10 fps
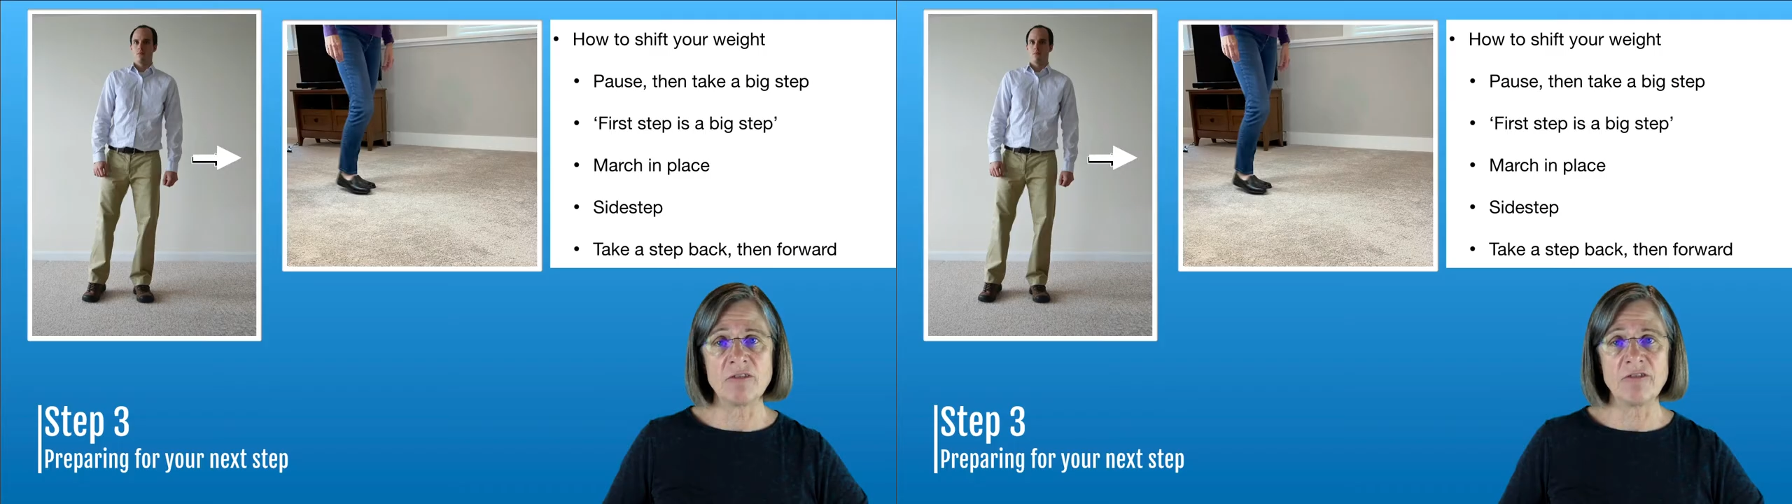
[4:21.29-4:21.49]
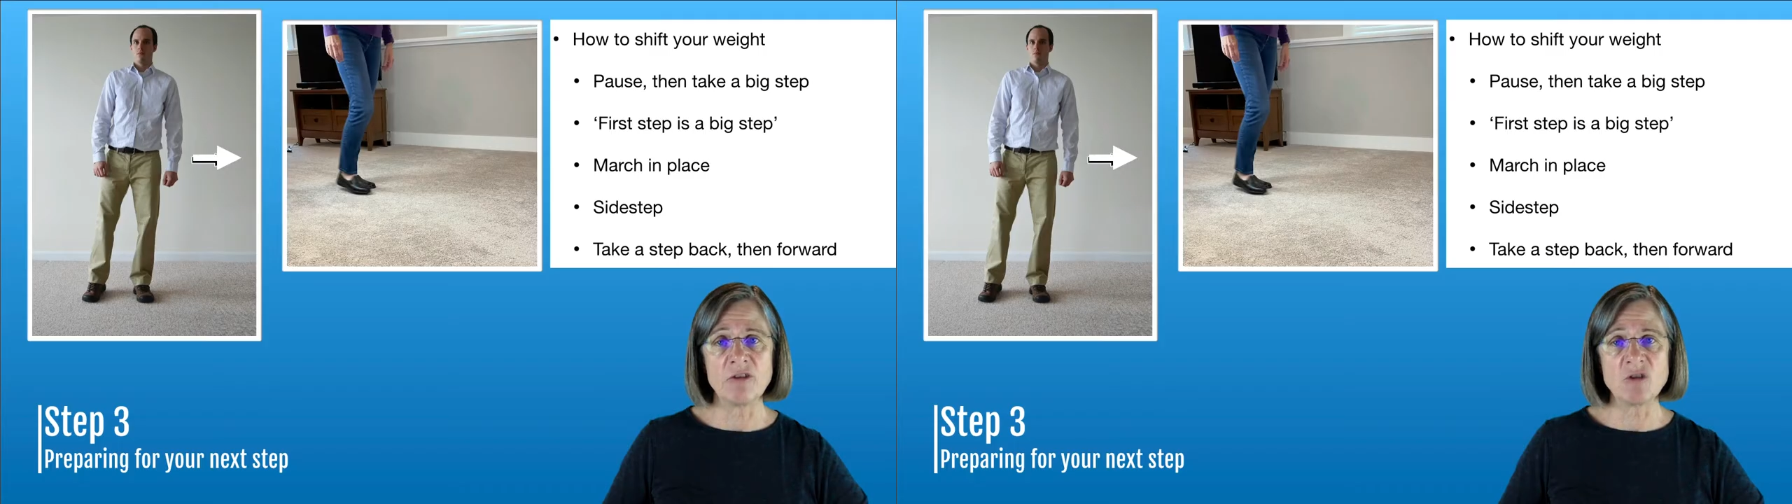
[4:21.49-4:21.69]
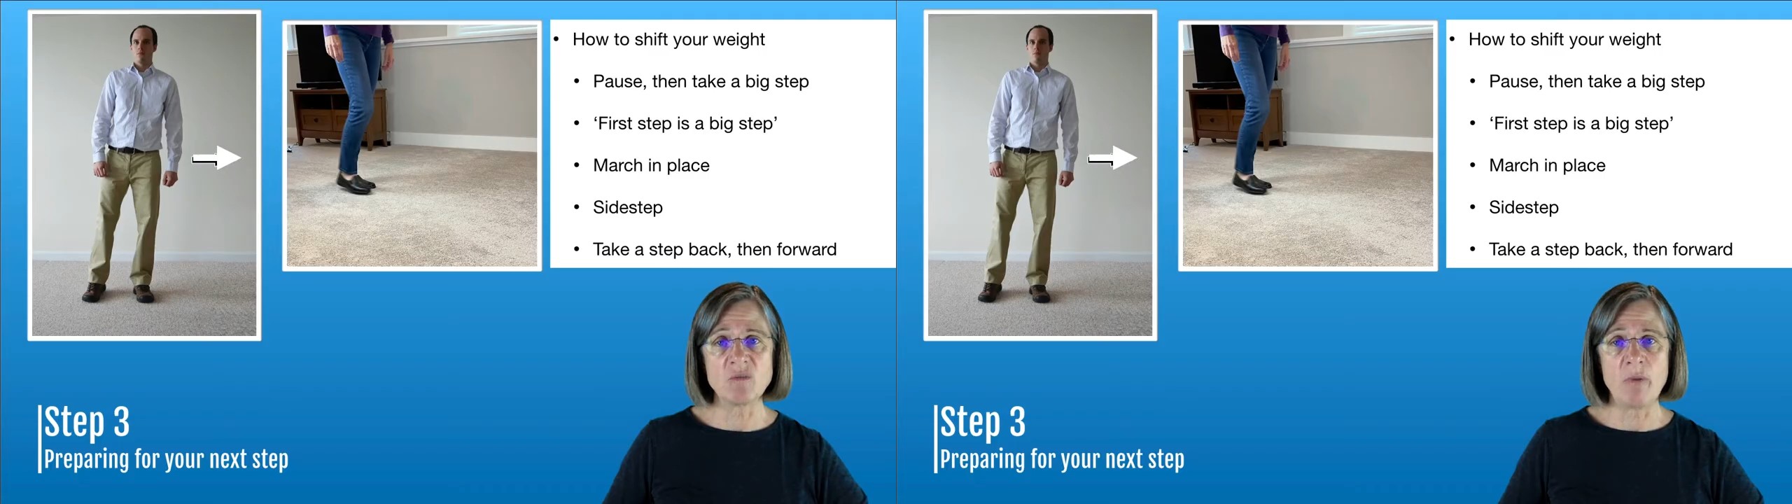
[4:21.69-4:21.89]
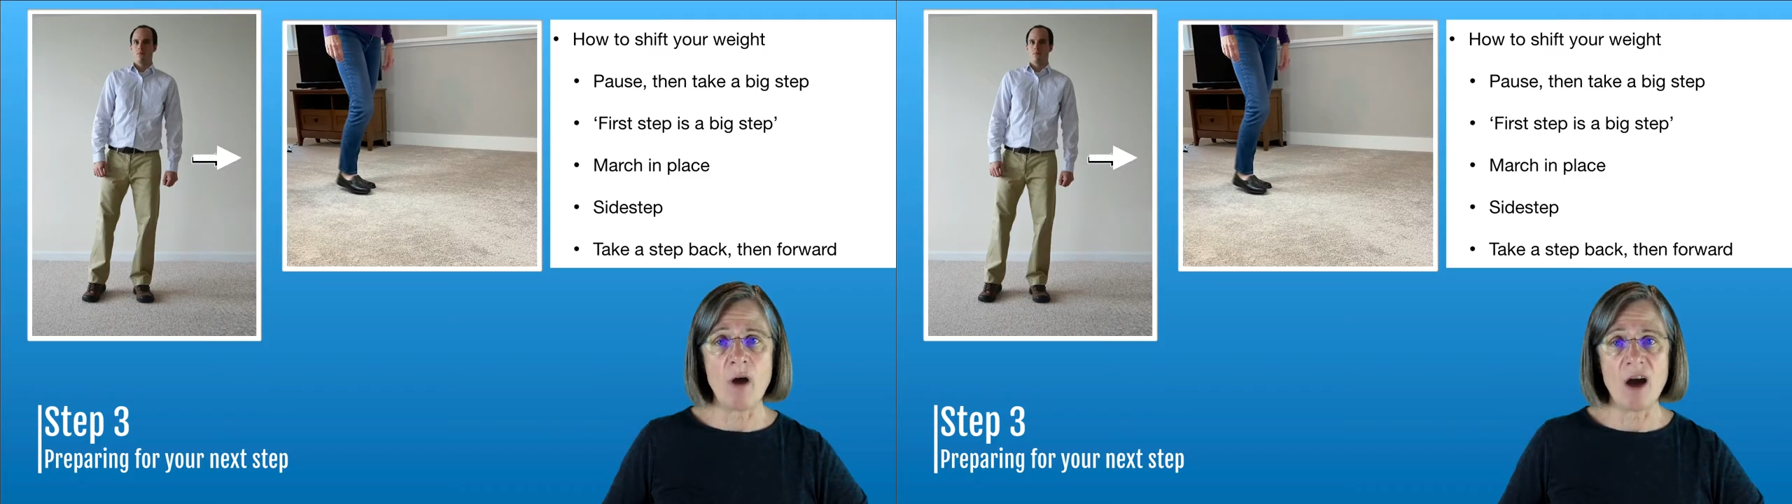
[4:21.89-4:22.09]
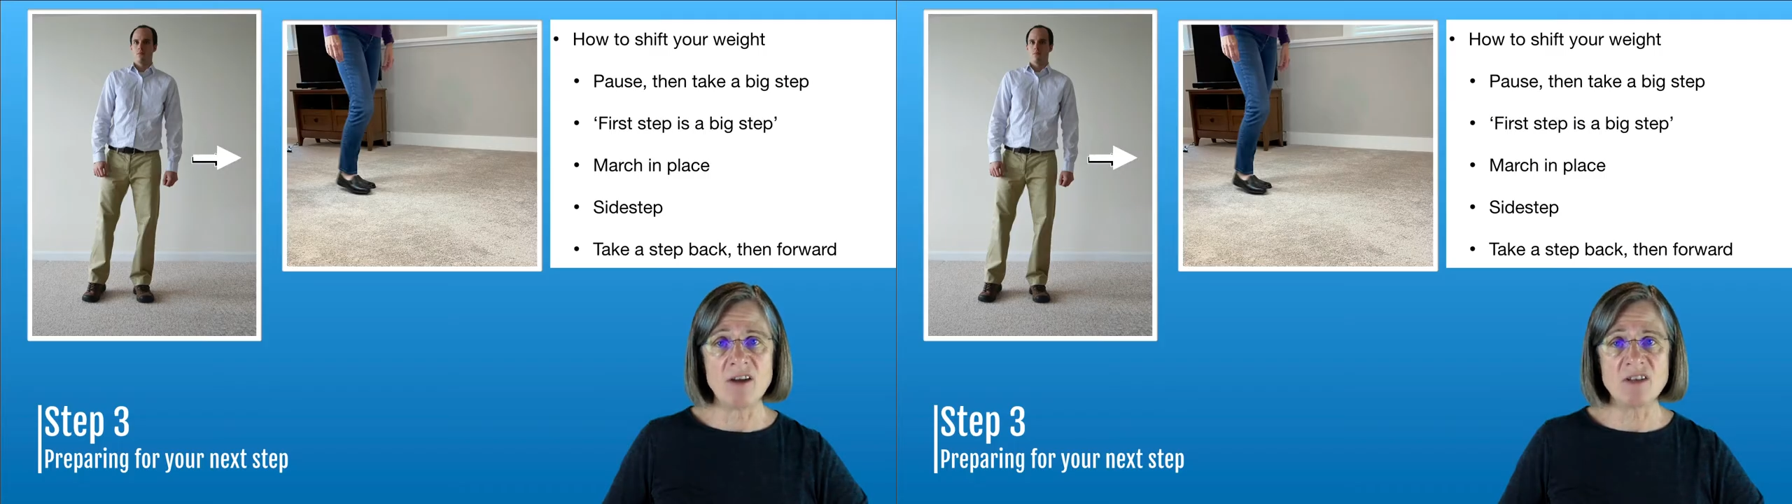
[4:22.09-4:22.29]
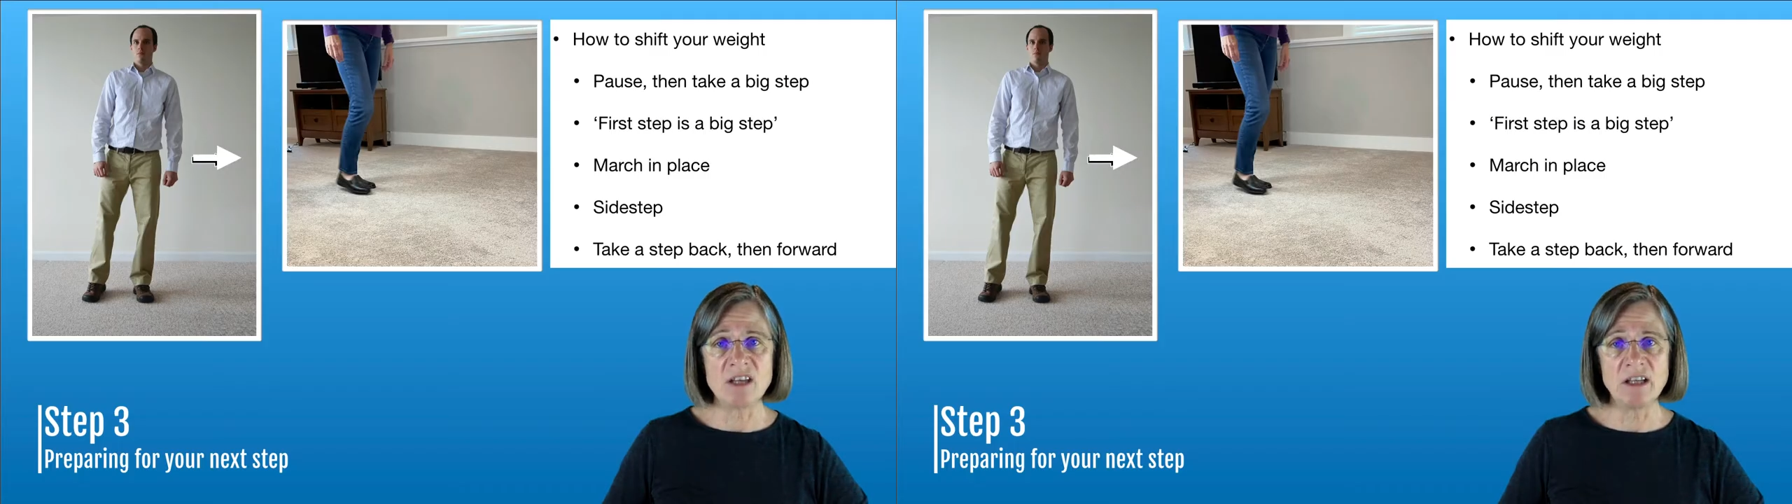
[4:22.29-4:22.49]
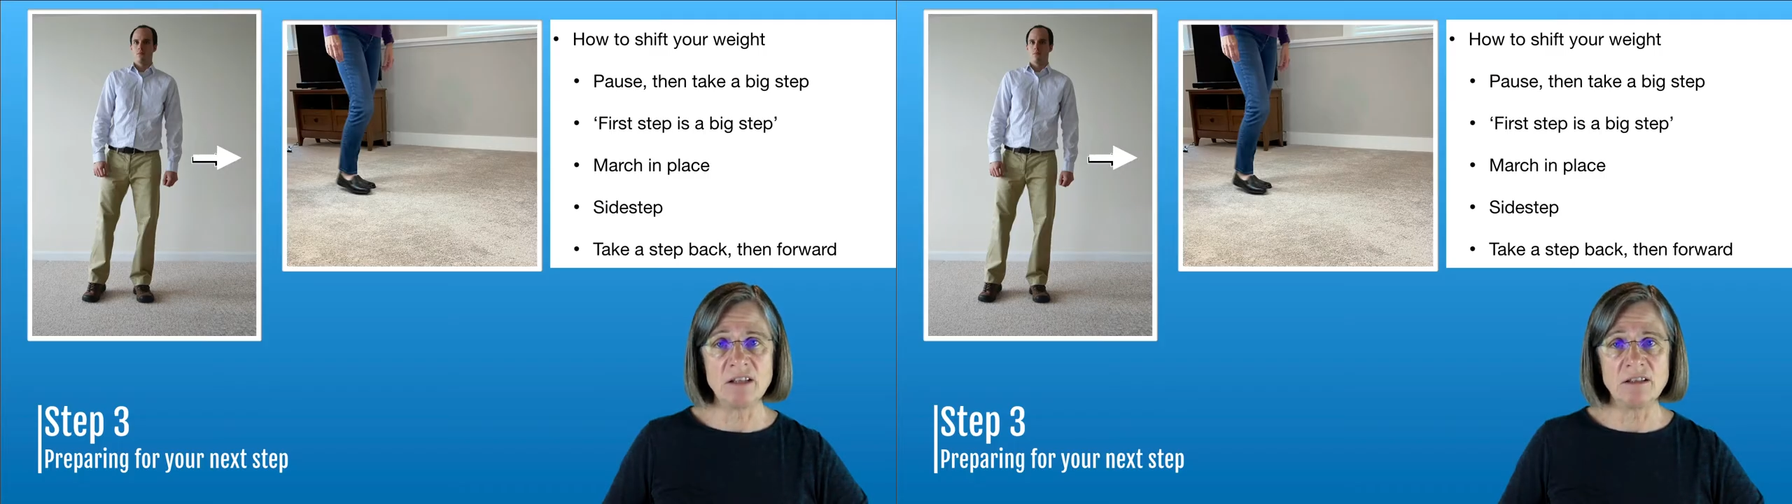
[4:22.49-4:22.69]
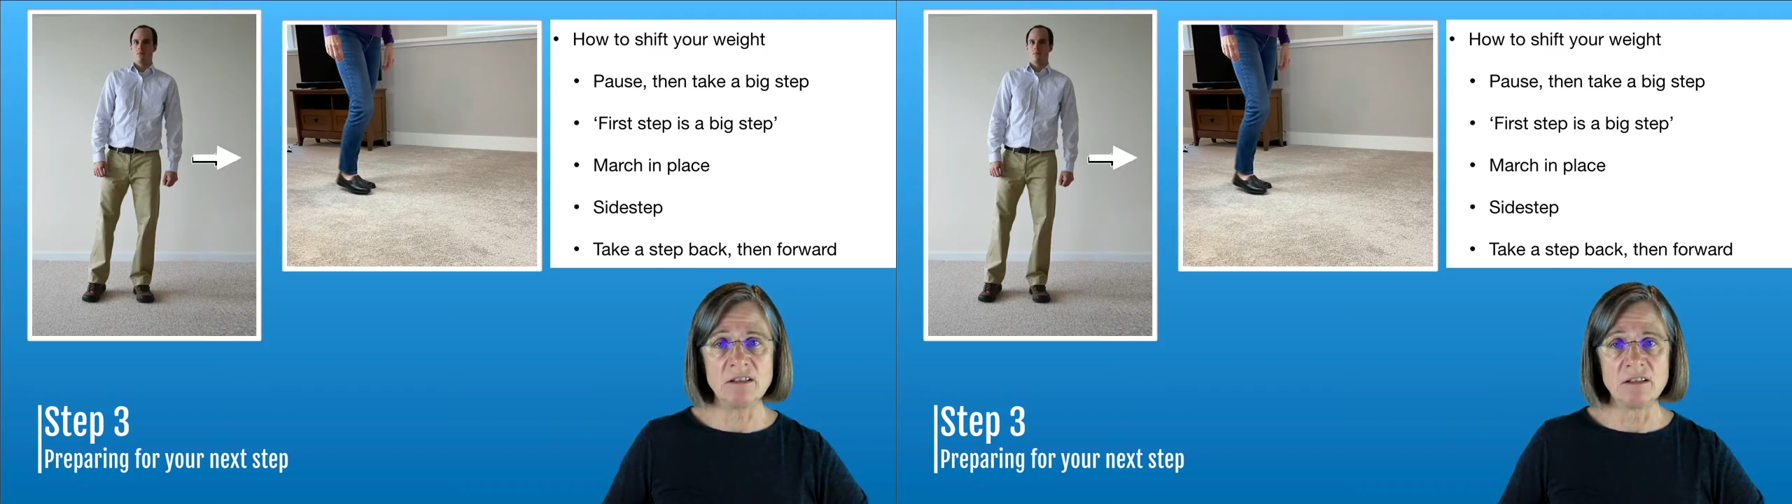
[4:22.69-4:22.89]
first pausing